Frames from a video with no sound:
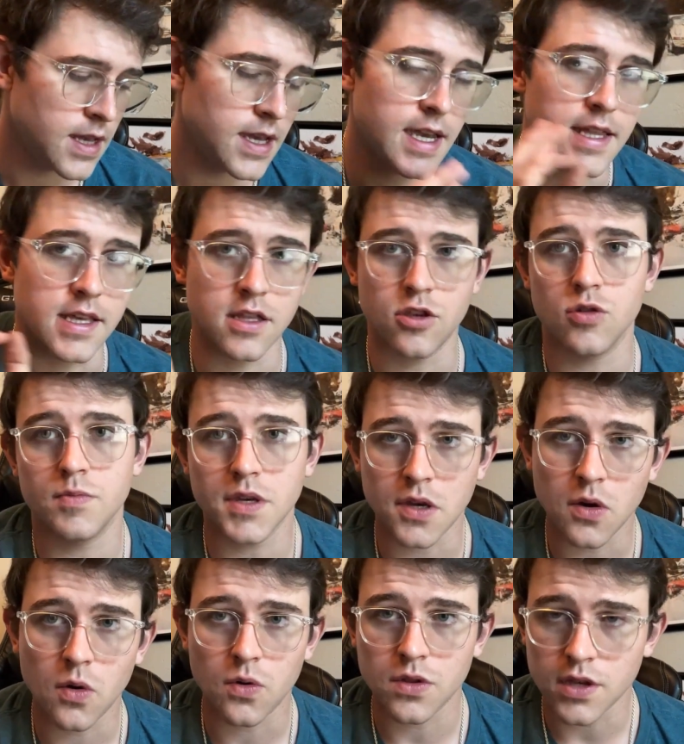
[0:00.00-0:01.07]
and then you'd be
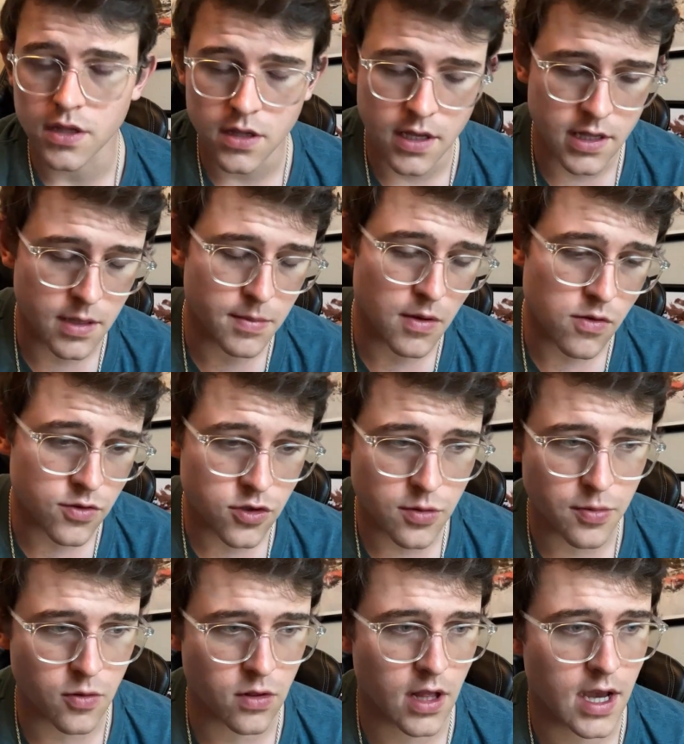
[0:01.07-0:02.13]
golden, and it'd be
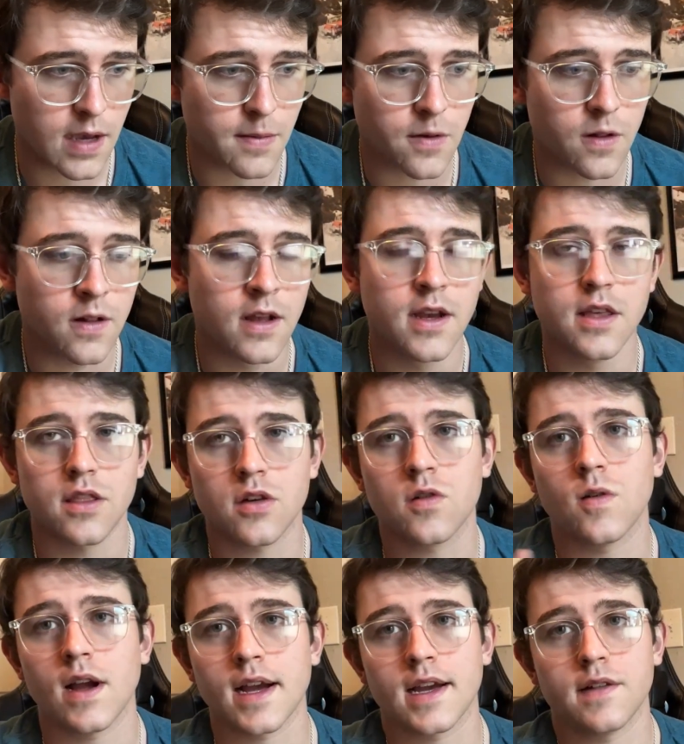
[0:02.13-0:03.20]
super reliable. The
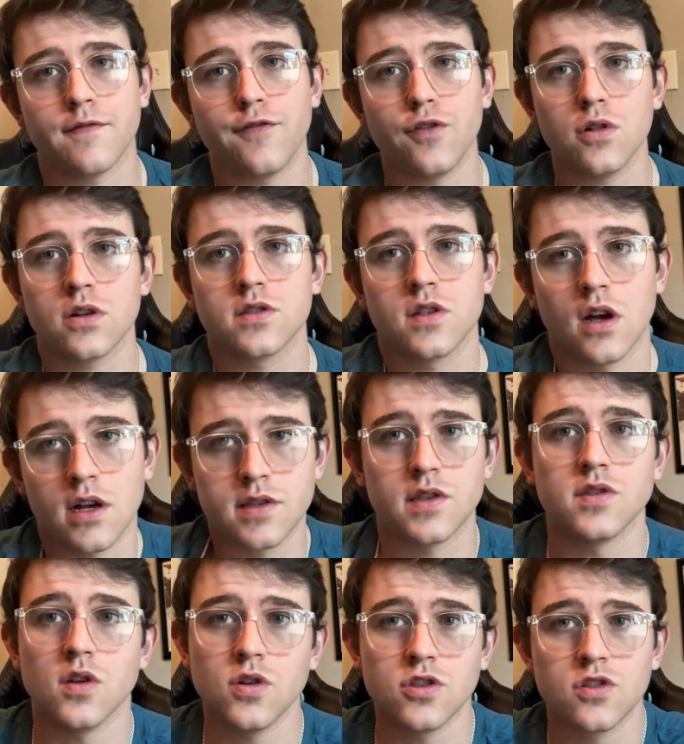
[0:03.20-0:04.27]
Kraken full exhaust
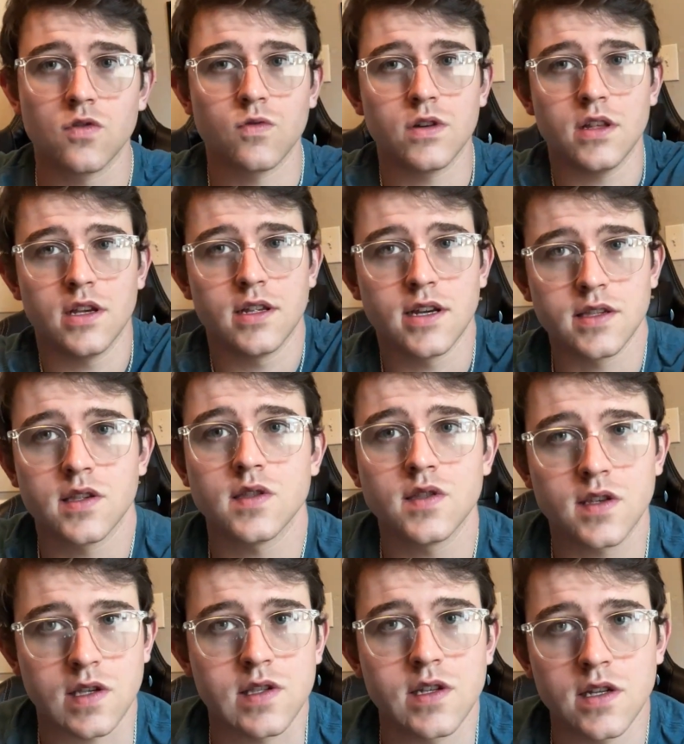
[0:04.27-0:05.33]
is also really nice. It's
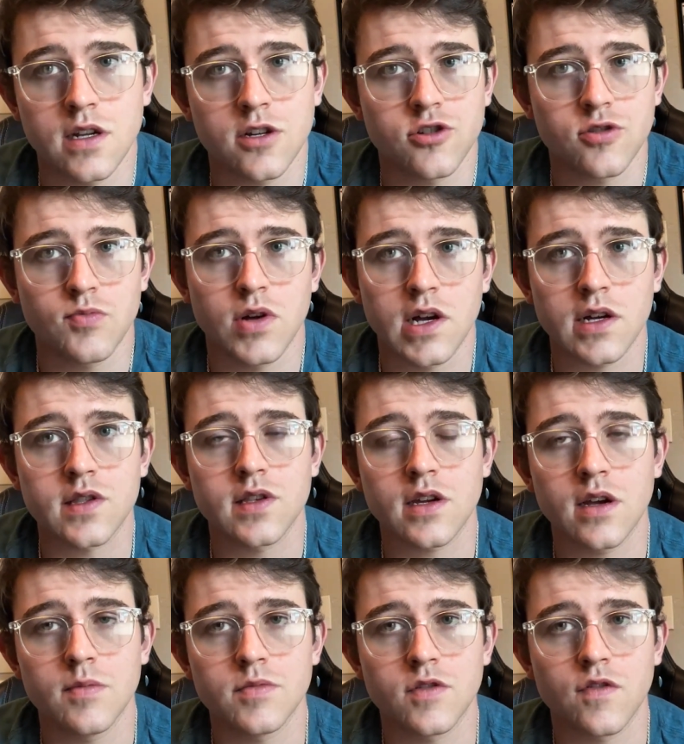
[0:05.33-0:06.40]
$1,600. It
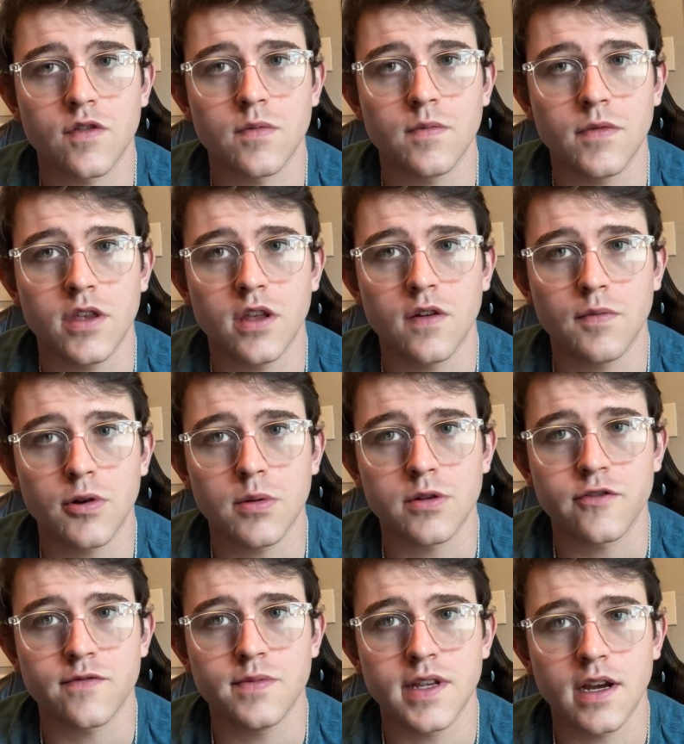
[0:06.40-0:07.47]
comes from pretty
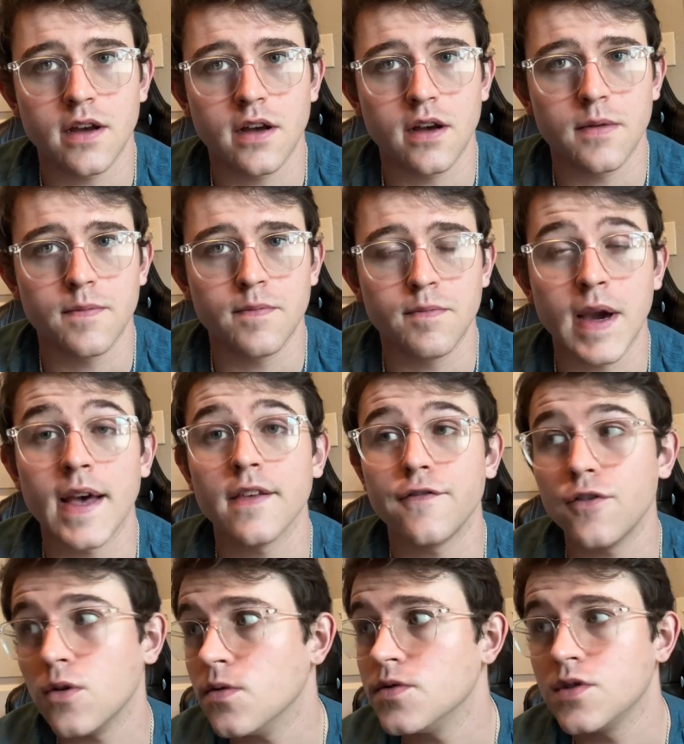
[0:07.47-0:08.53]
much from
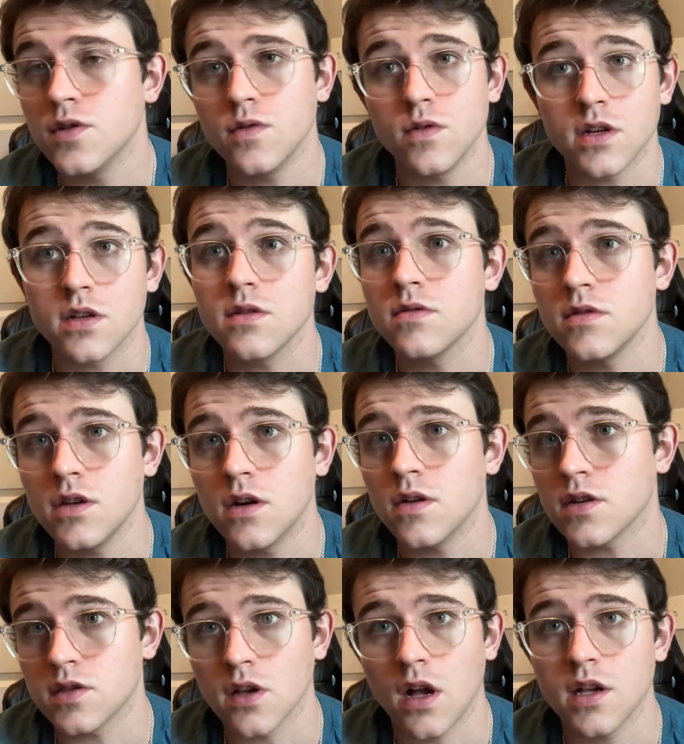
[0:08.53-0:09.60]
manifold to
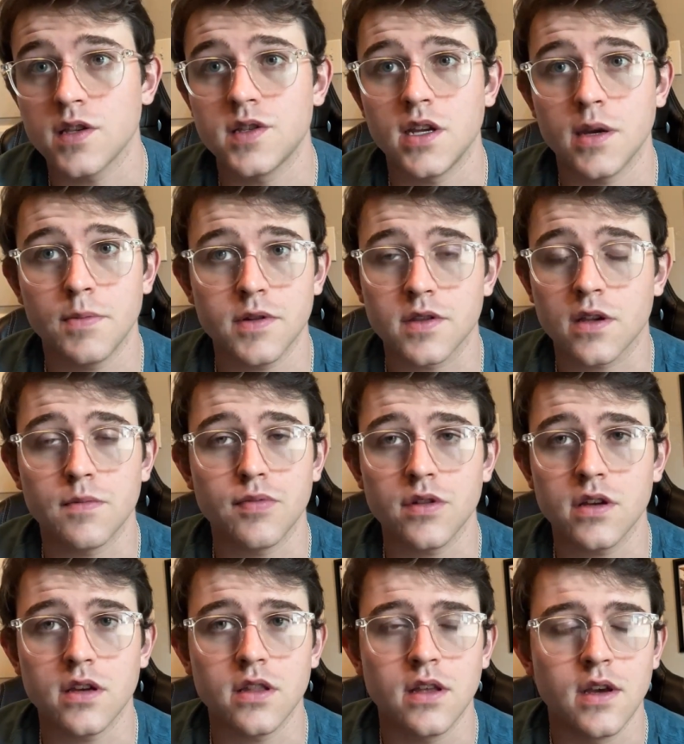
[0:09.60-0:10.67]
exhaust tip. It's
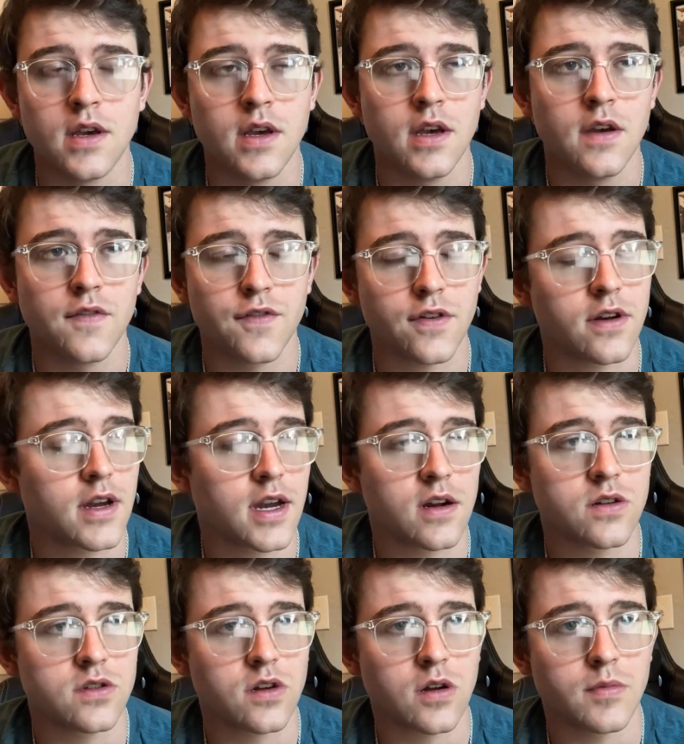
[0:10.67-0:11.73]
complete for a
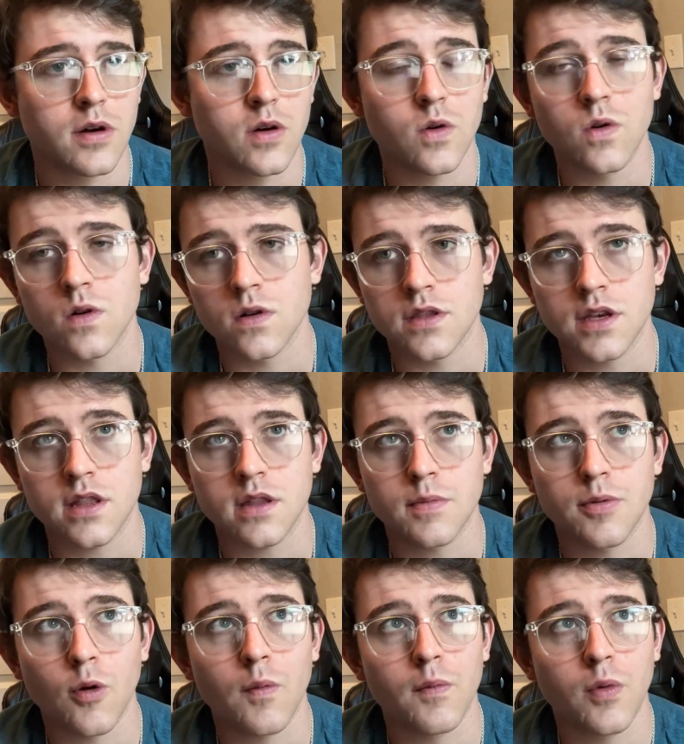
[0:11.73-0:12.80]
Garrett turbo, or I think the
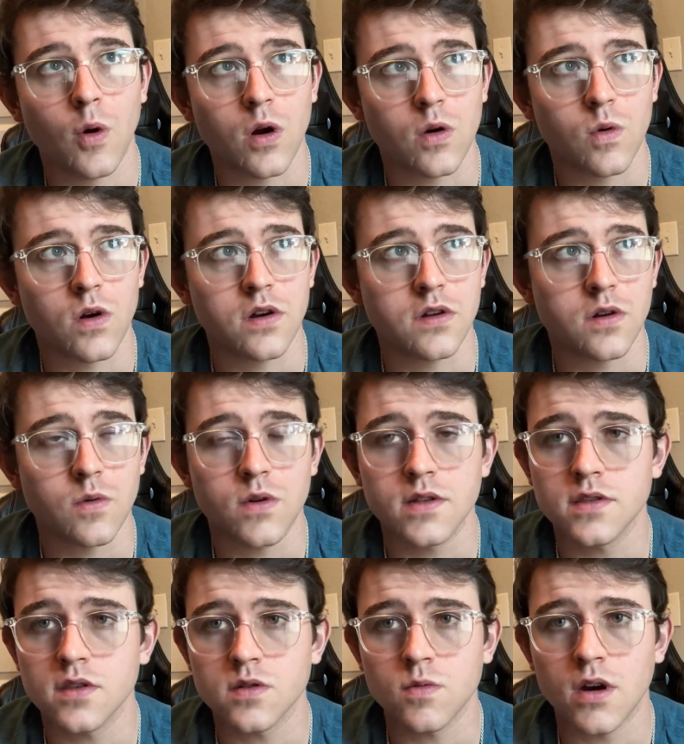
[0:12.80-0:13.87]
Borg-Warner
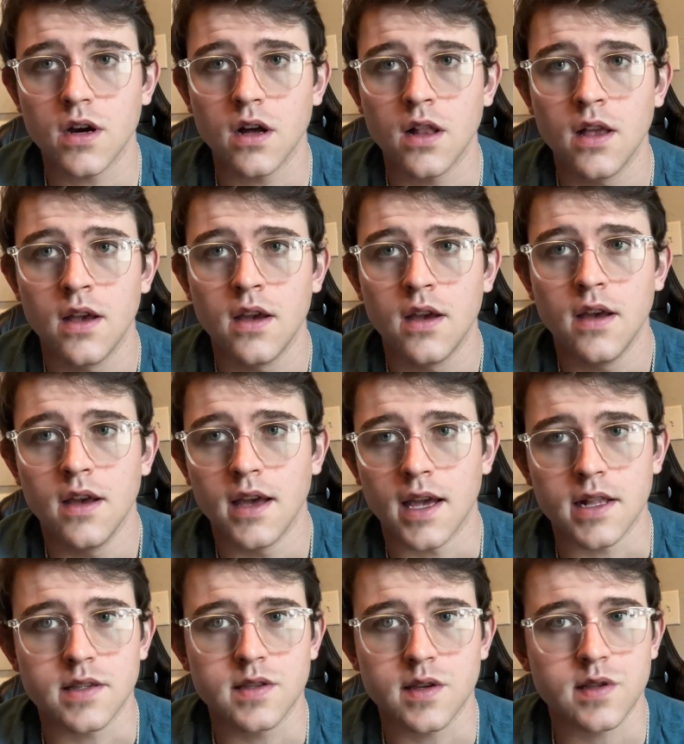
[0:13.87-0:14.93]
ones as well.
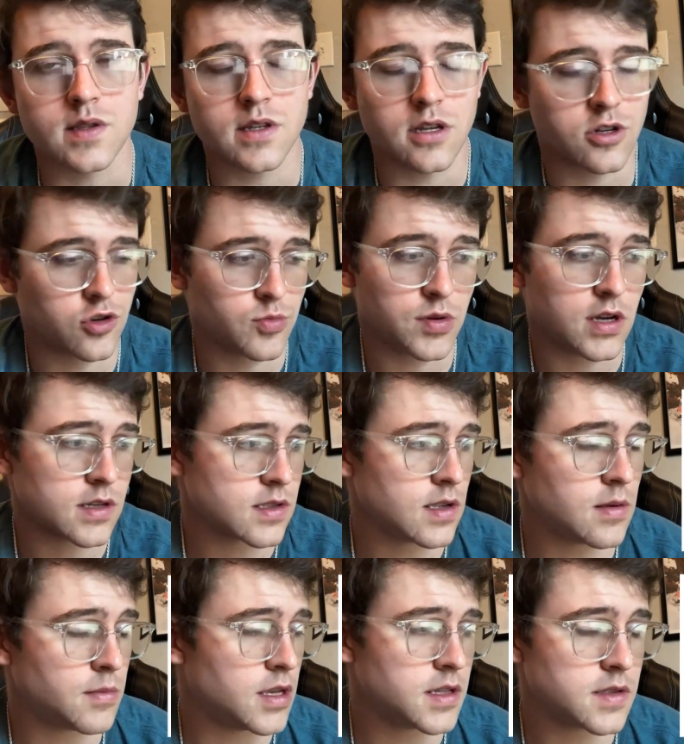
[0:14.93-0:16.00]
And it's $1,600.
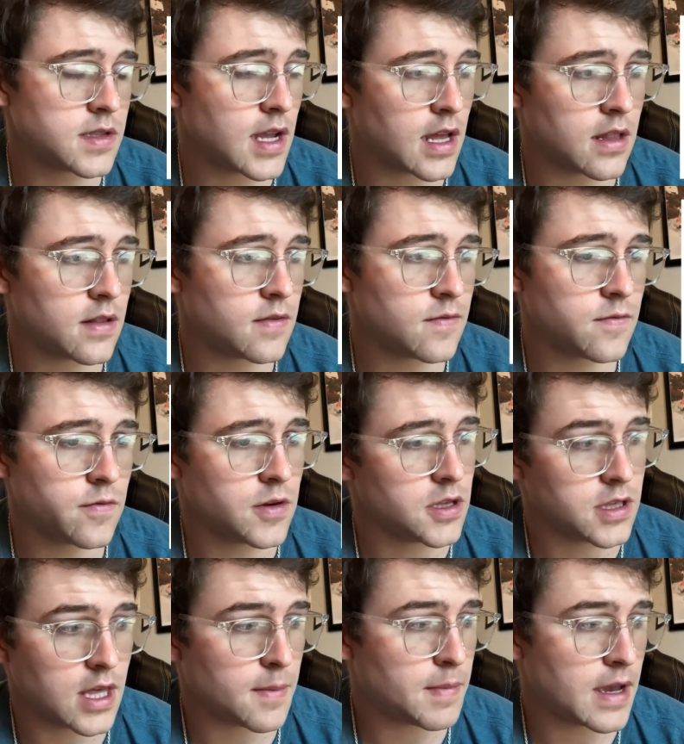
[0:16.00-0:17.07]
I mean, it's not
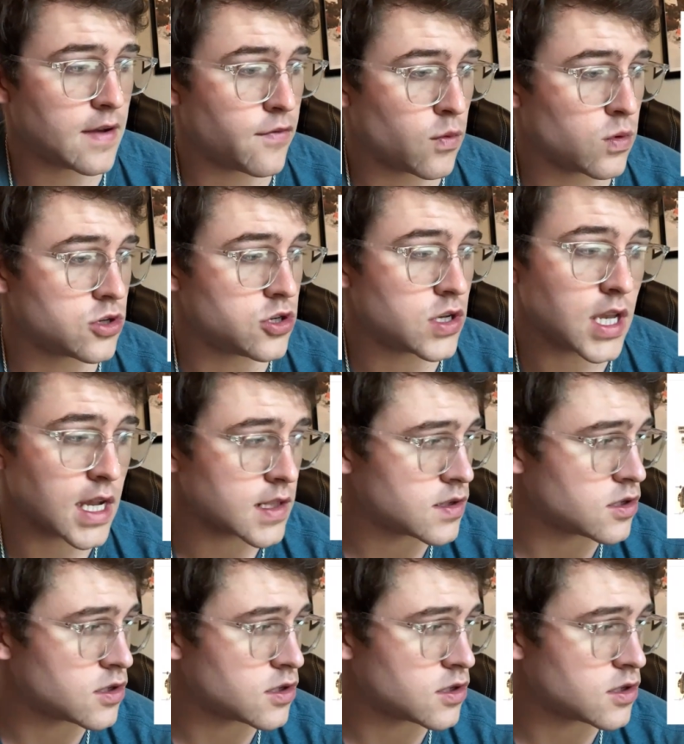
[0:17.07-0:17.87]
really that bad for what you get. It's